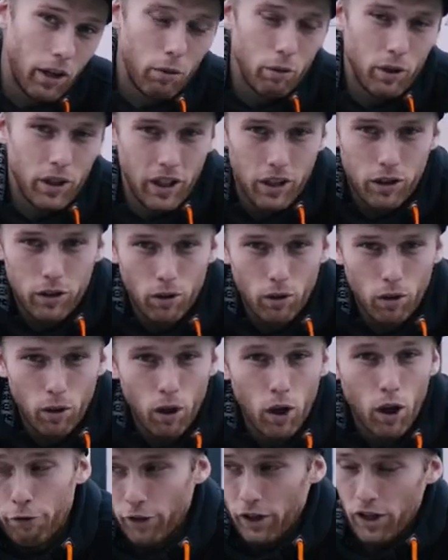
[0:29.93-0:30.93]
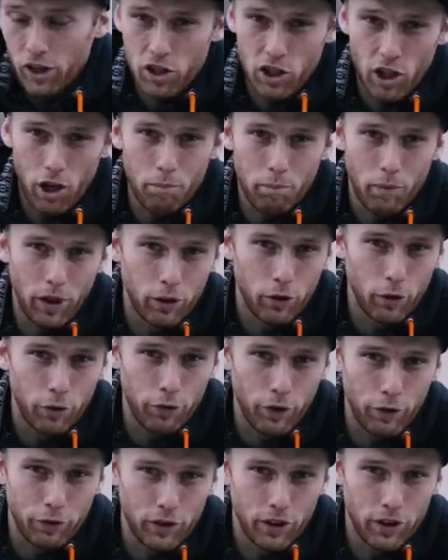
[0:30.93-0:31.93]
We need to finish up my
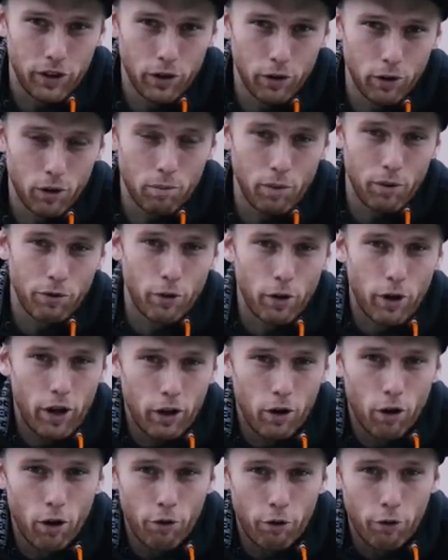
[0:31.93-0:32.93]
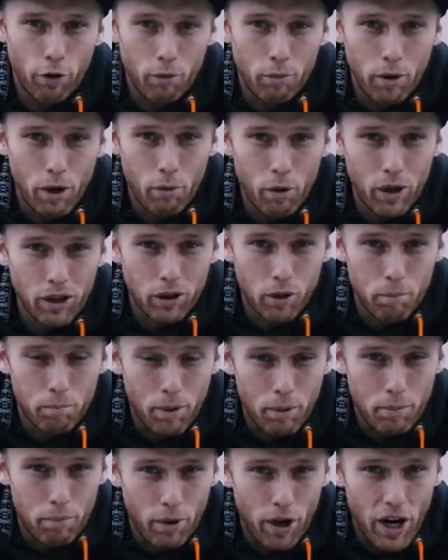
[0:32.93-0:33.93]
250 Duke before I go for my winter
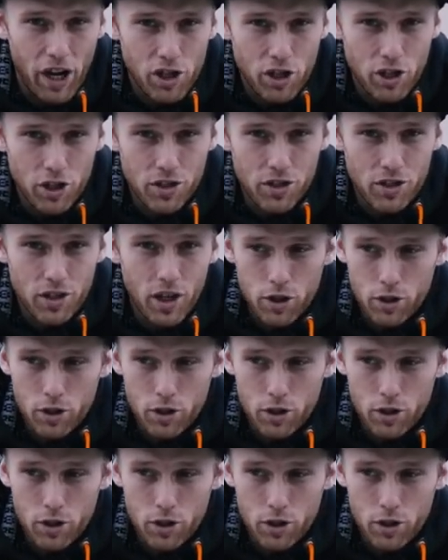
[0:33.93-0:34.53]
preparations.